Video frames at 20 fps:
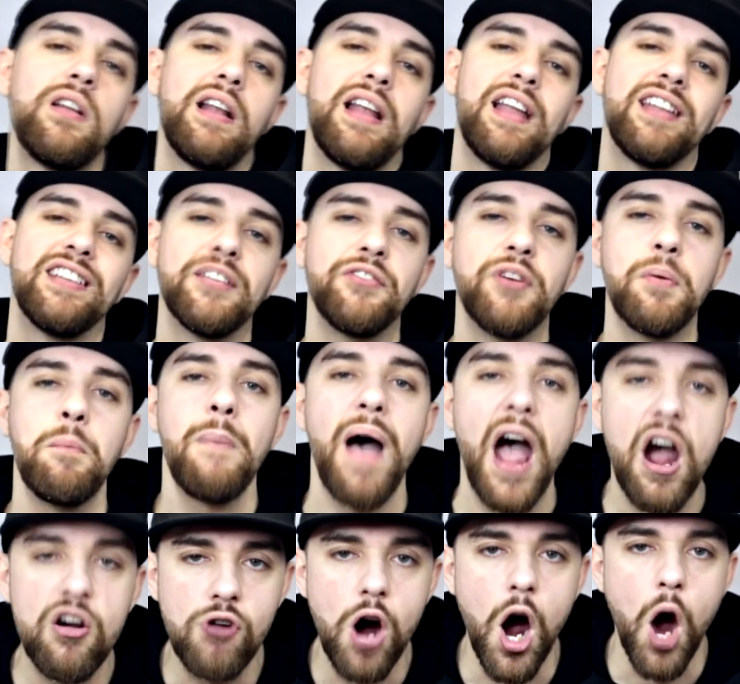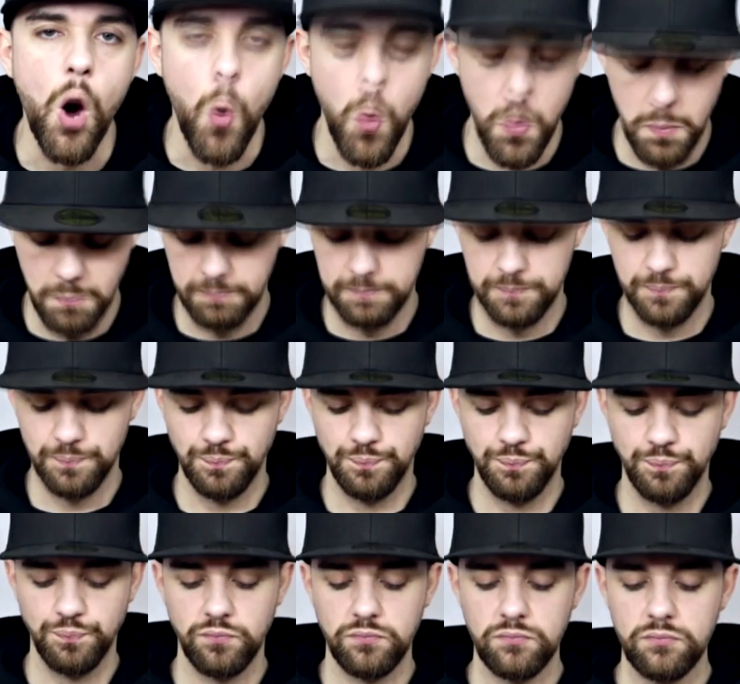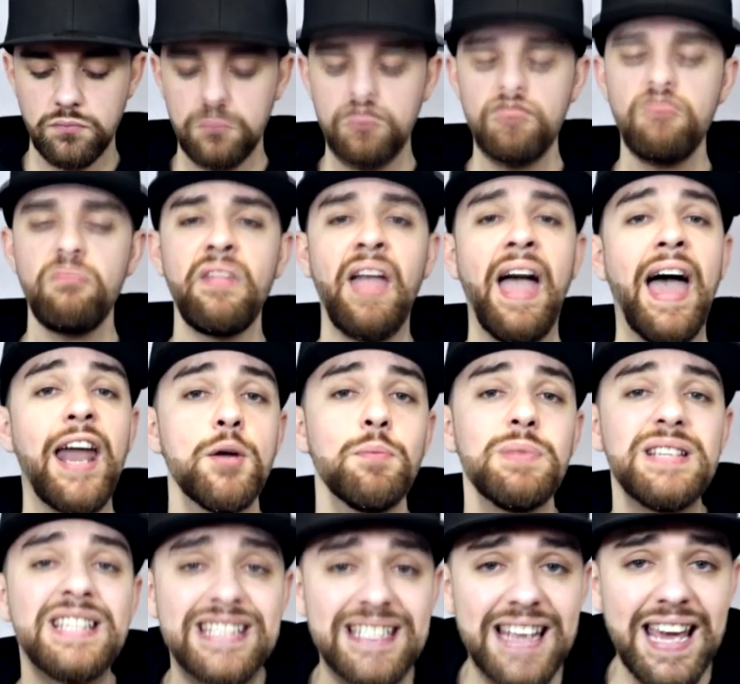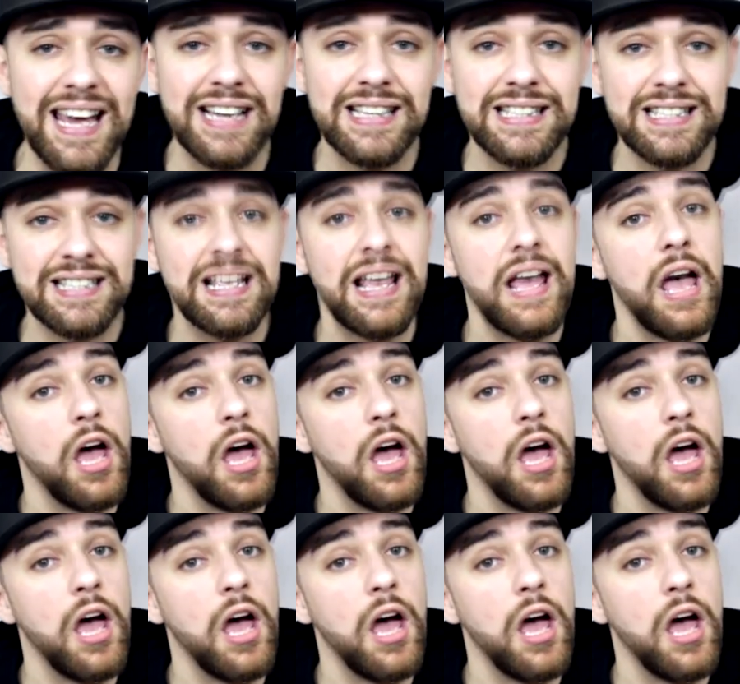let's have a Marrow. At number six,